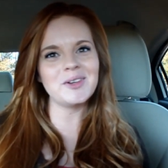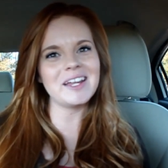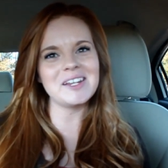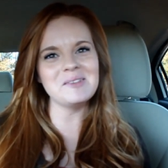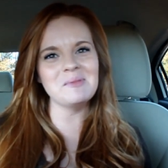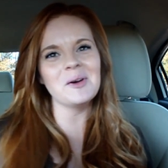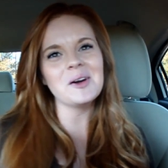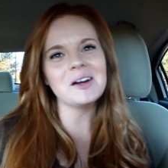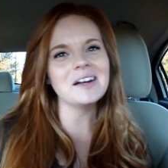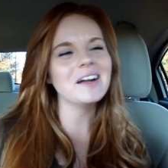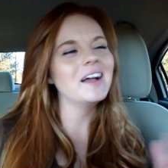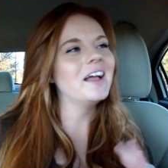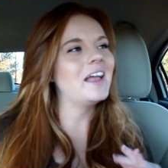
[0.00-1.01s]

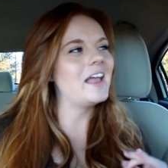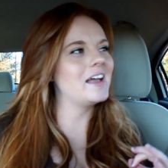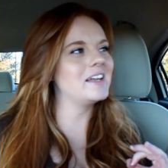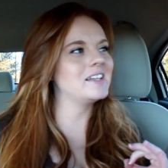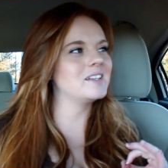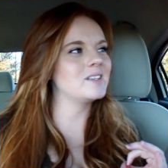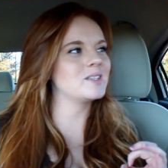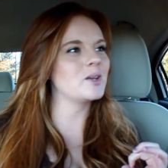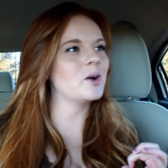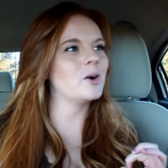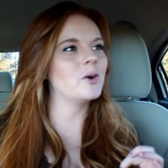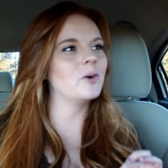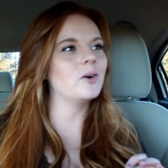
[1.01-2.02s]
anymore and
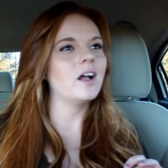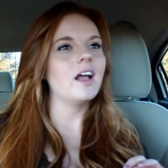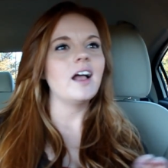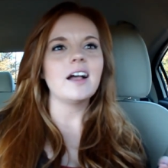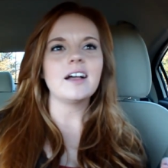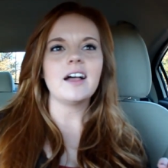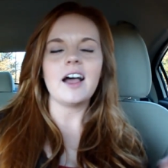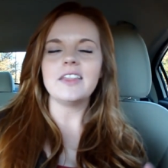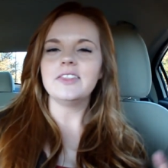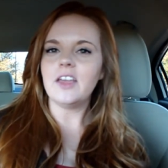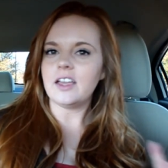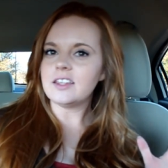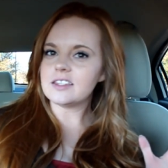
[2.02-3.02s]
so
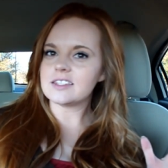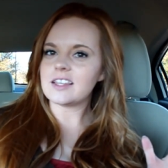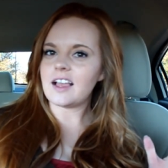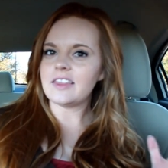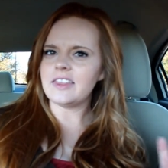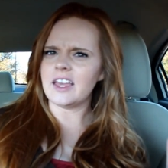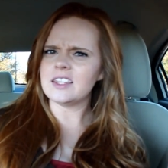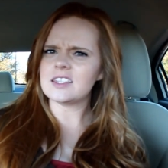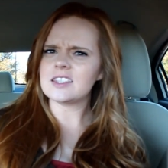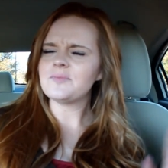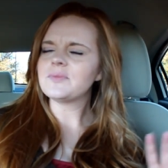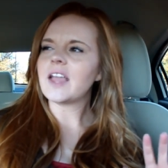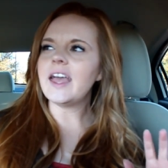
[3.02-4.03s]
Thence,
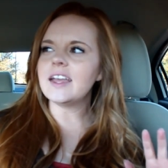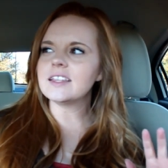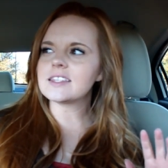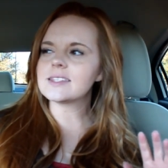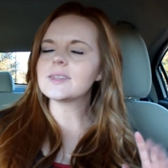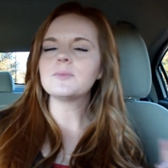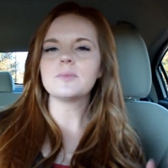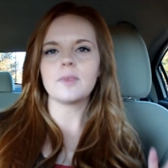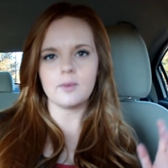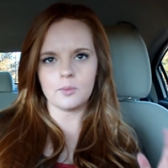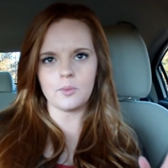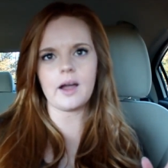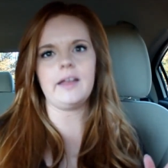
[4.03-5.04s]
thence, hence
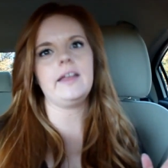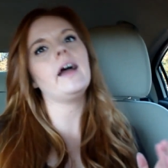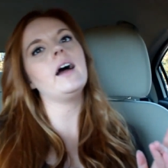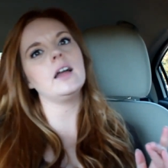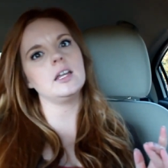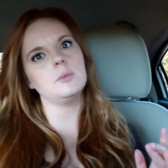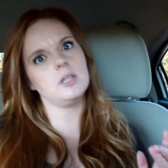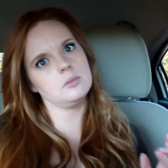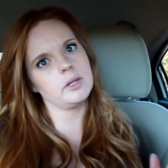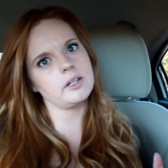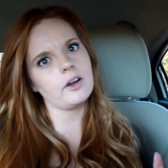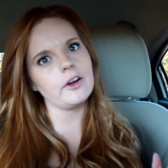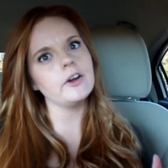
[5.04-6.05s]
why I am in
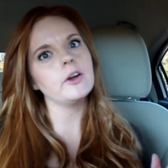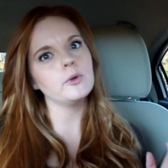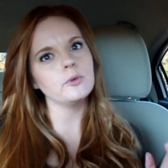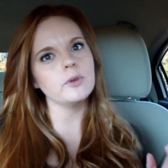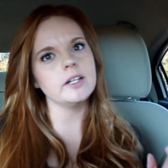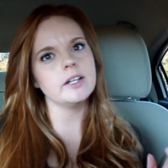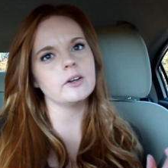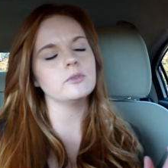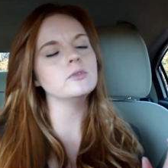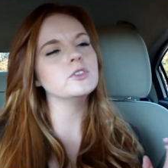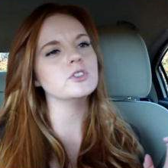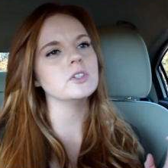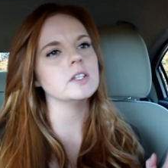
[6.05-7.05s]
my car right now
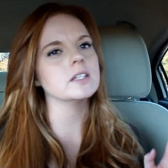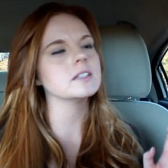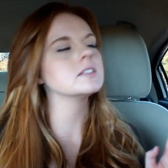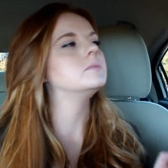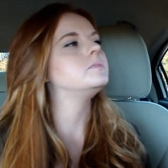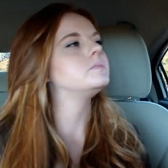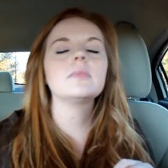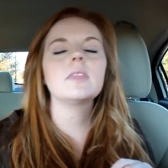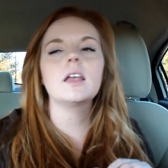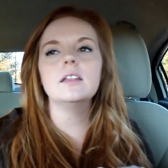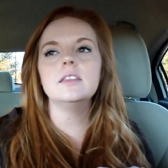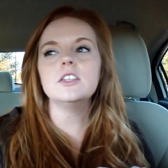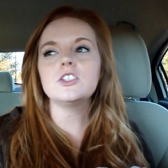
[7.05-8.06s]
shooting this.
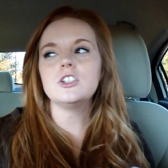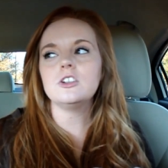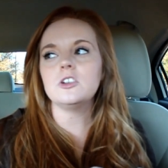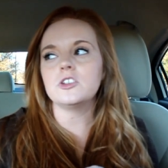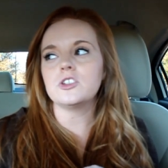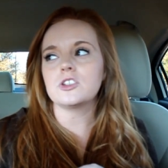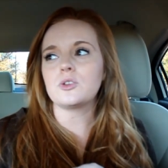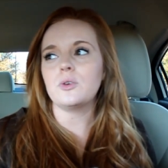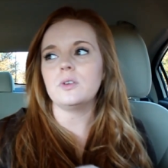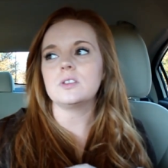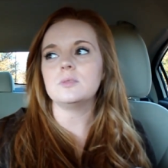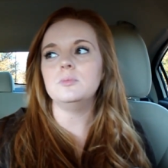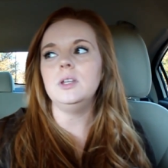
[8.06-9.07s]
This year is just
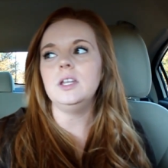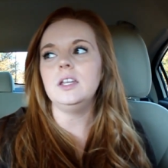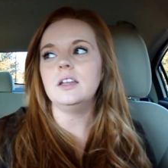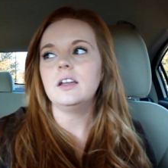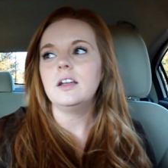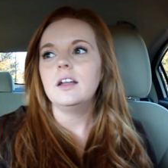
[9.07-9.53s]
going to be